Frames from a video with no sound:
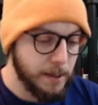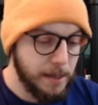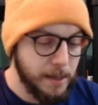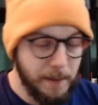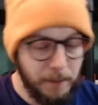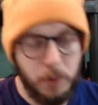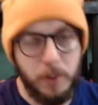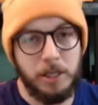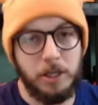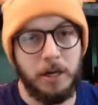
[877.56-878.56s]
In
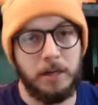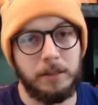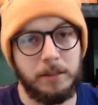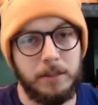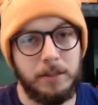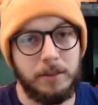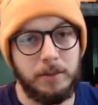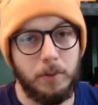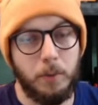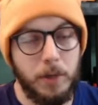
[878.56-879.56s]
between turns,
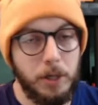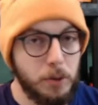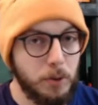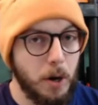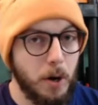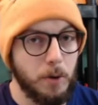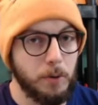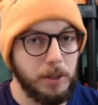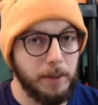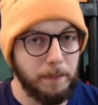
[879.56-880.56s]
when you go
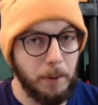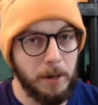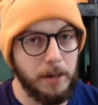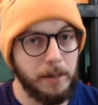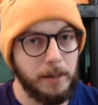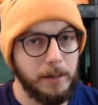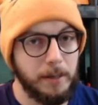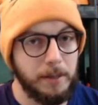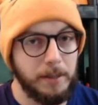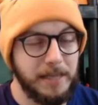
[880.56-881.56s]
to put
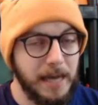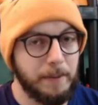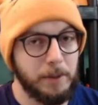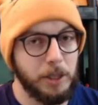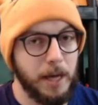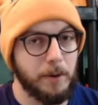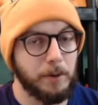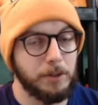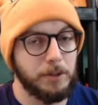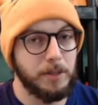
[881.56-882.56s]
damage
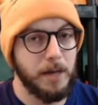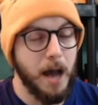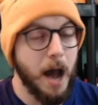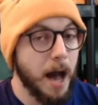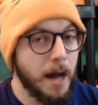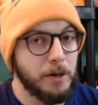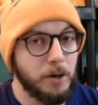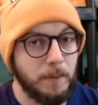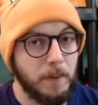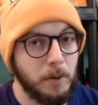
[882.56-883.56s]
counters on
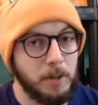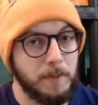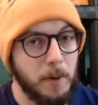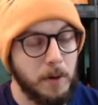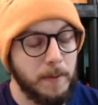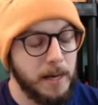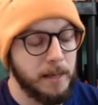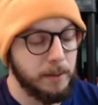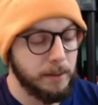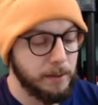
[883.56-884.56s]
your opponent's Pokemon,
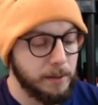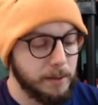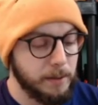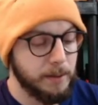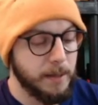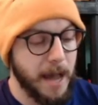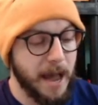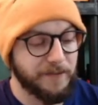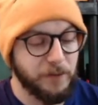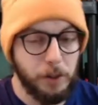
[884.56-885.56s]

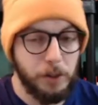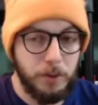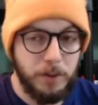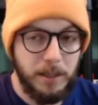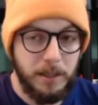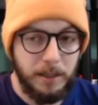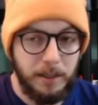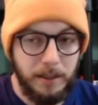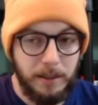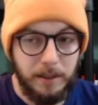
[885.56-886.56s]
after using
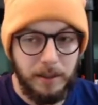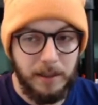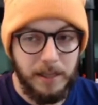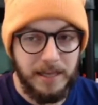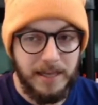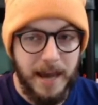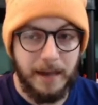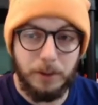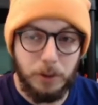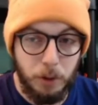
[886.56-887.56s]
the attack
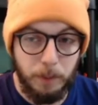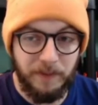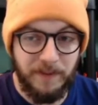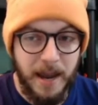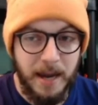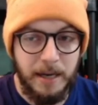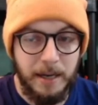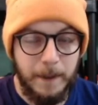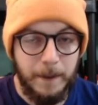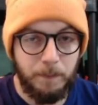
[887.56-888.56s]
Super Fang,
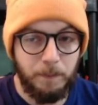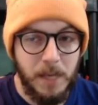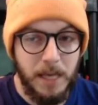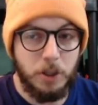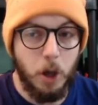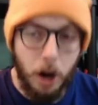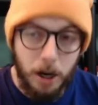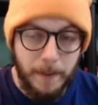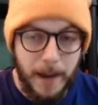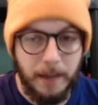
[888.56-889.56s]
it's
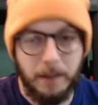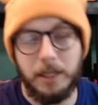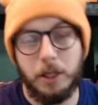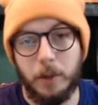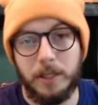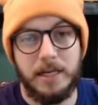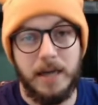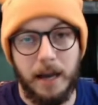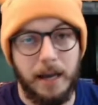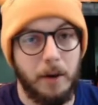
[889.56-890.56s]
automatically going to
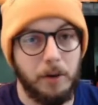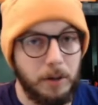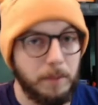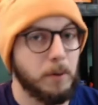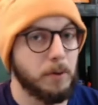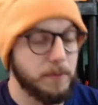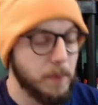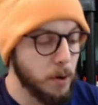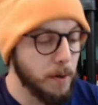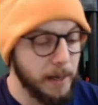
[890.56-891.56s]
knock out your opponent's
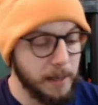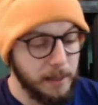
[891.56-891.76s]
Pokemon.